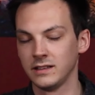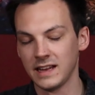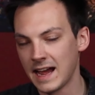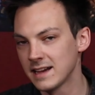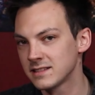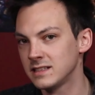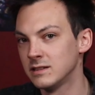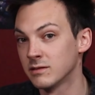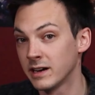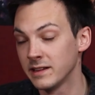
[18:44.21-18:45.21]

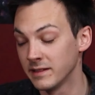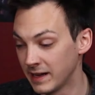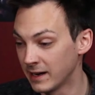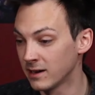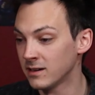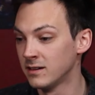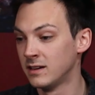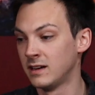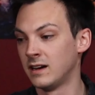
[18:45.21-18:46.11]
nasty right there.